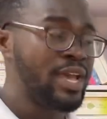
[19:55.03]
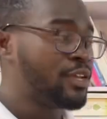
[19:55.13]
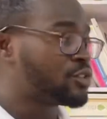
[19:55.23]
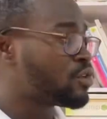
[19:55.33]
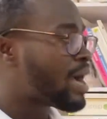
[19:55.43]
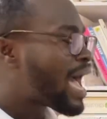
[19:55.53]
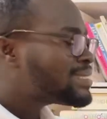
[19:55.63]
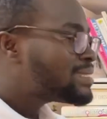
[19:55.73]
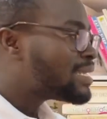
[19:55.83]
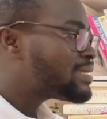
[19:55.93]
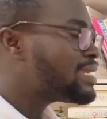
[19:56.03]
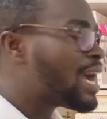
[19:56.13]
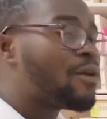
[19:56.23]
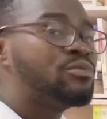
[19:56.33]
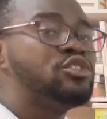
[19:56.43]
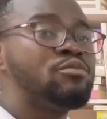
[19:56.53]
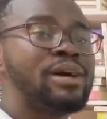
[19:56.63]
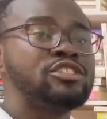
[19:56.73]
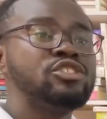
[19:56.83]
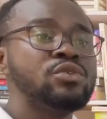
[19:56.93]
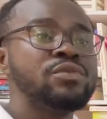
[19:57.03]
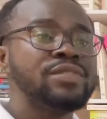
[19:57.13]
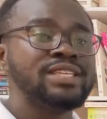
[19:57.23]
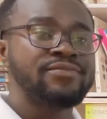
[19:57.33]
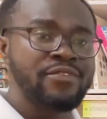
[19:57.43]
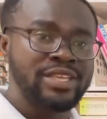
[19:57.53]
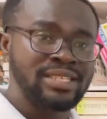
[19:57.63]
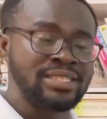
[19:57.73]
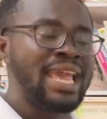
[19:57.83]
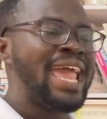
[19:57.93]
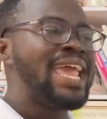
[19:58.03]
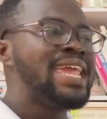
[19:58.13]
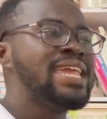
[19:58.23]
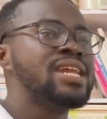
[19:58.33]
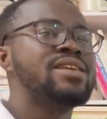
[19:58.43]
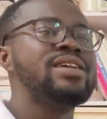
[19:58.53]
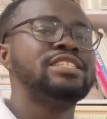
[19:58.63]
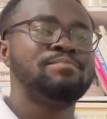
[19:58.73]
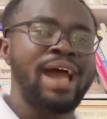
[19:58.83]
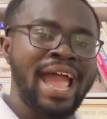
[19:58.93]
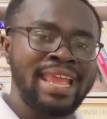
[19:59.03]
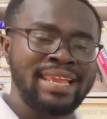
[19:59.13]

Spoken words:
So as at now, you must know these phrases. Increased by.